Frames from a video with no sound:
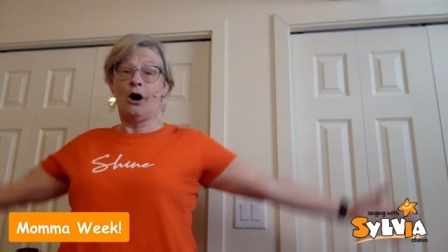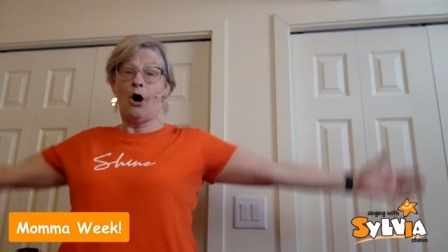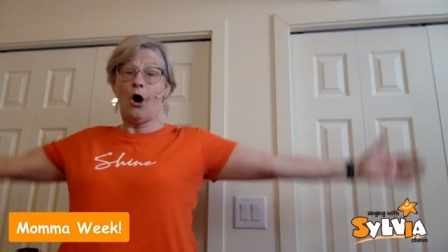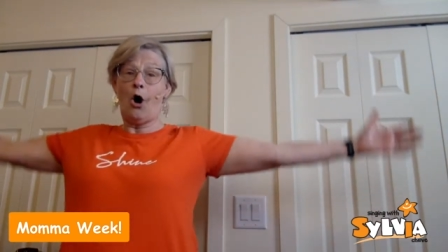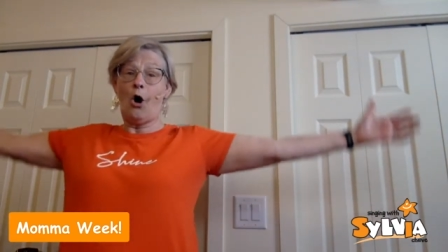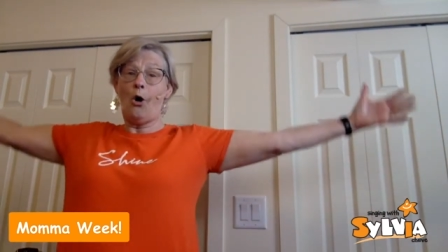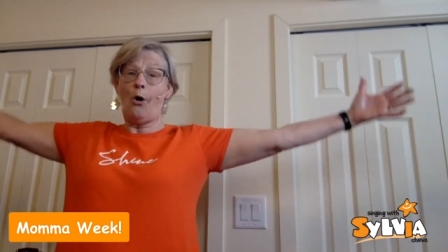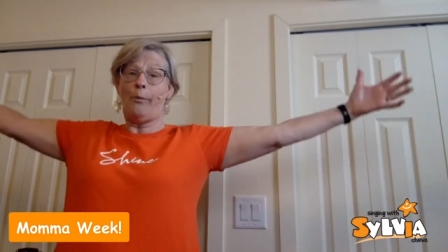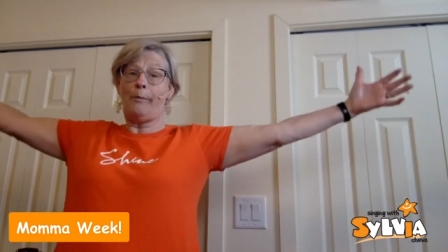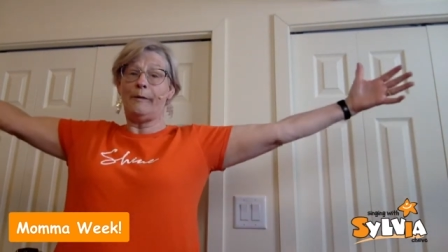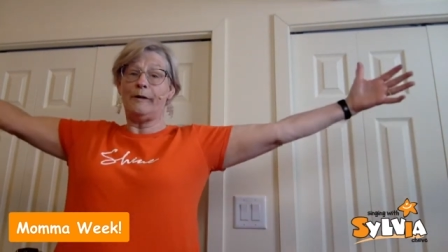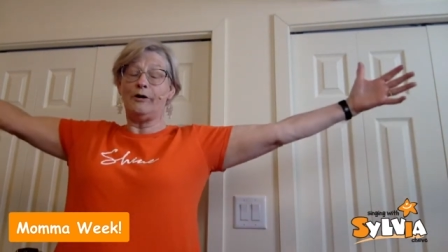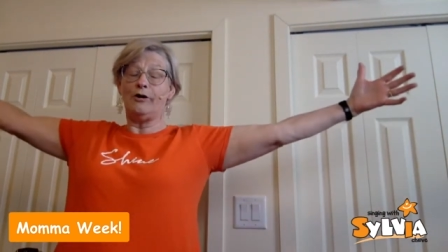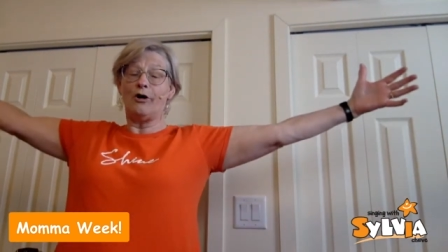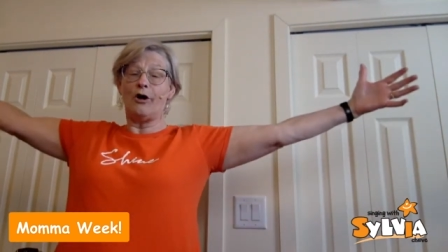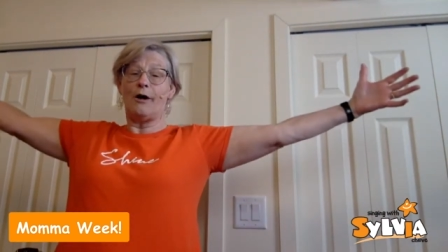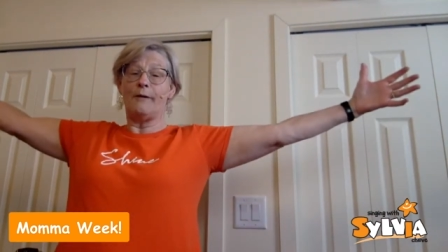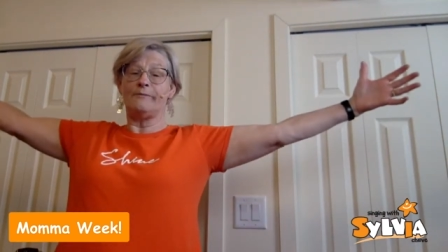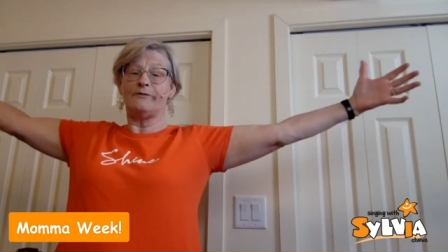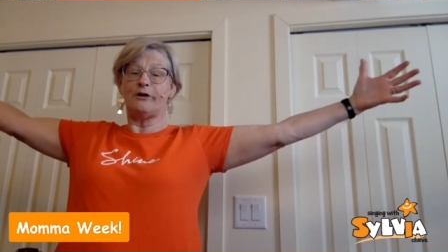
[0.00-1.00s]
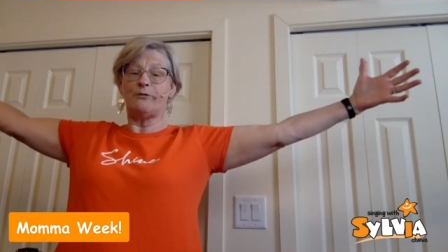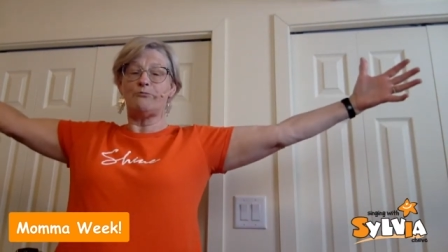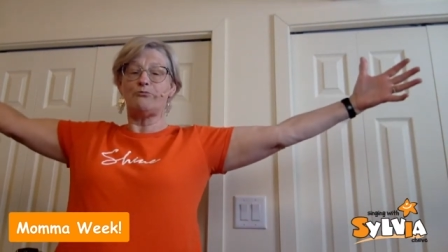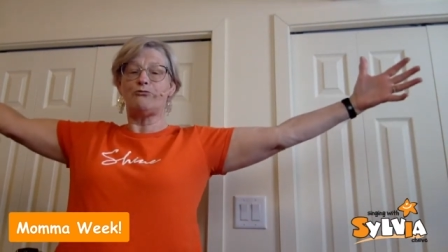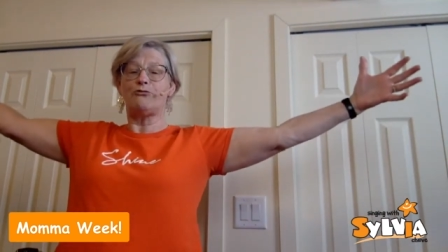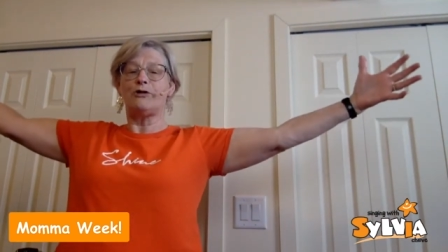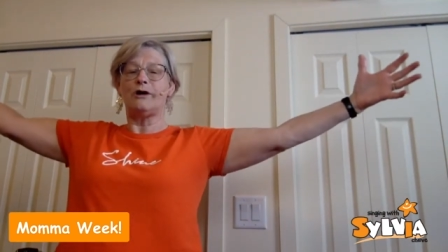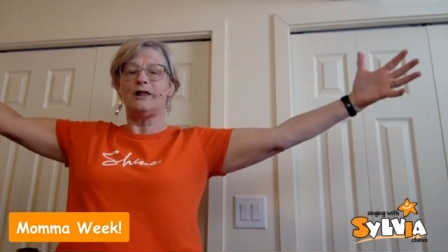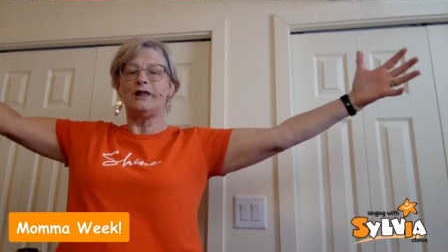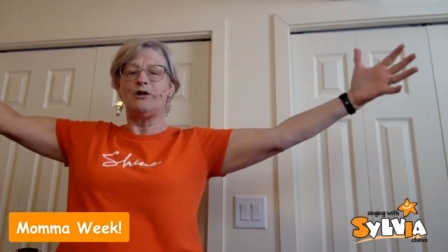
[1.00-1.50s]
Open your arms up
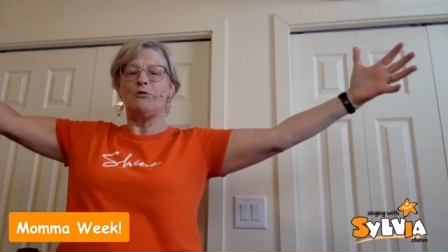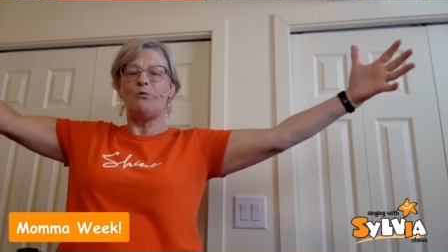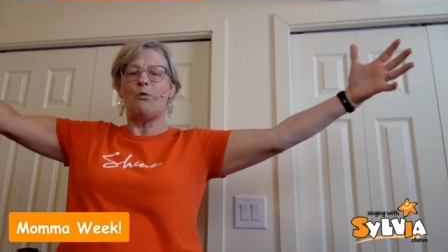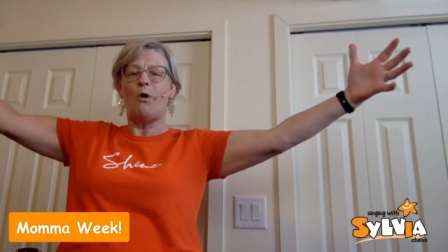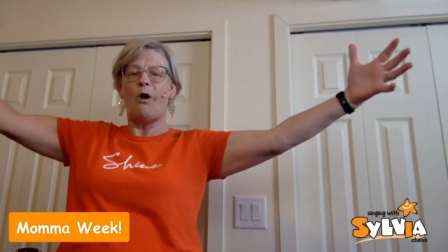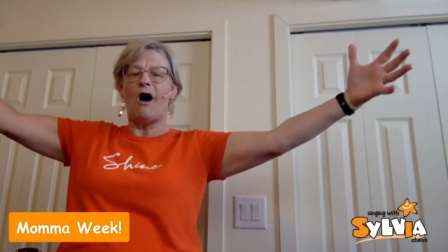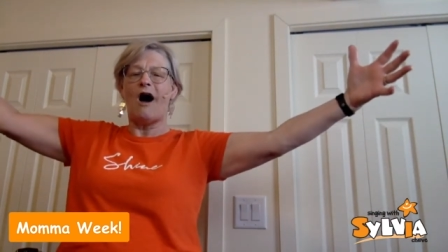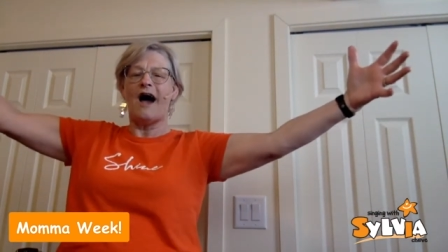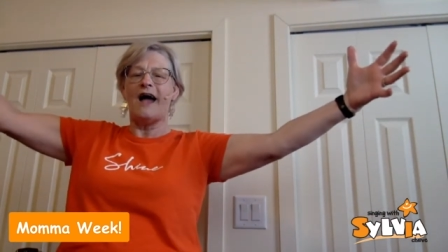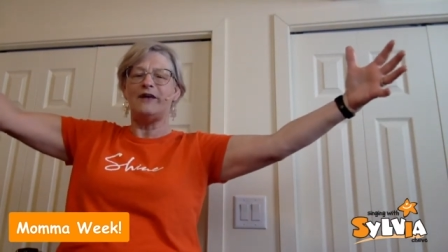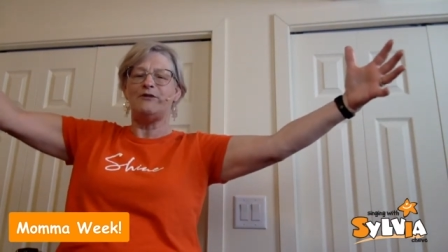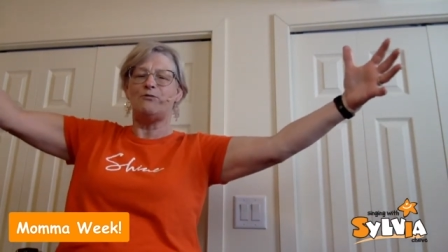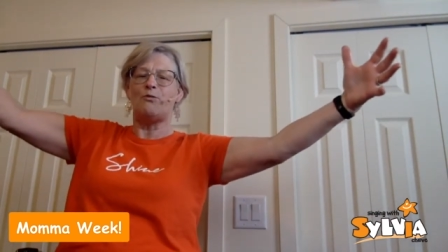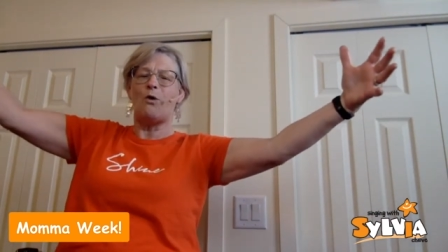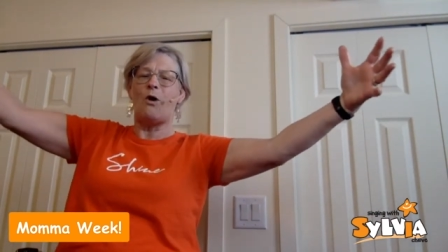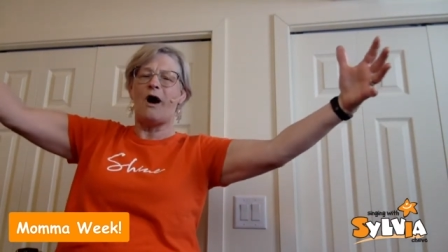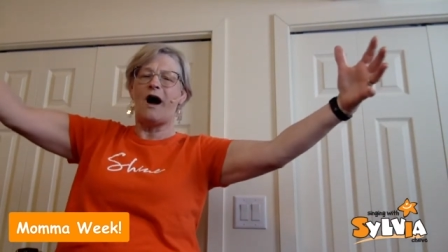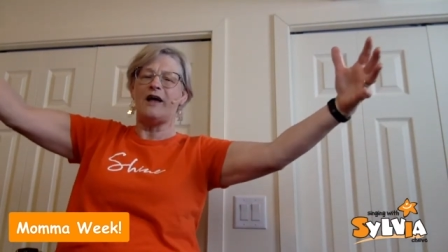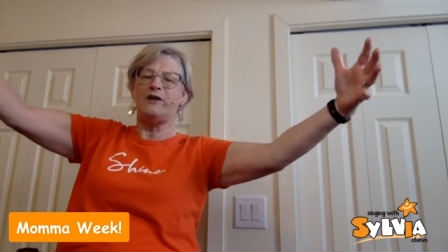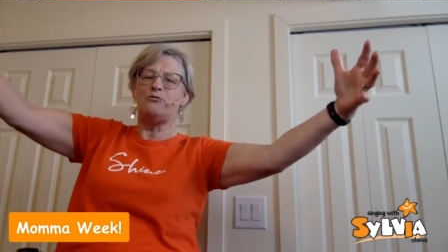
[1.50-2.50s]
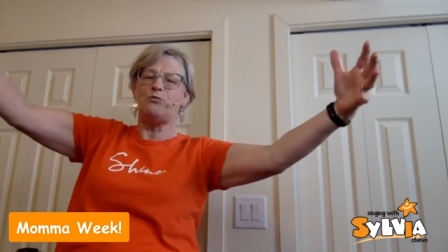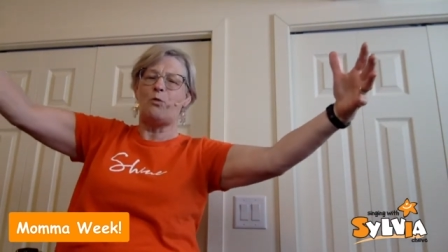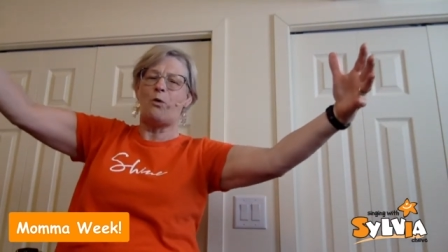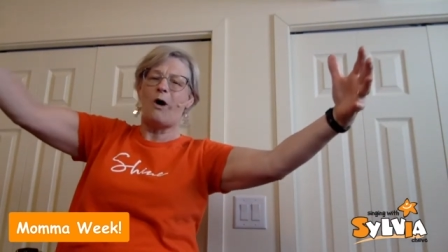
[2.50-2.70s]
really wide, wide,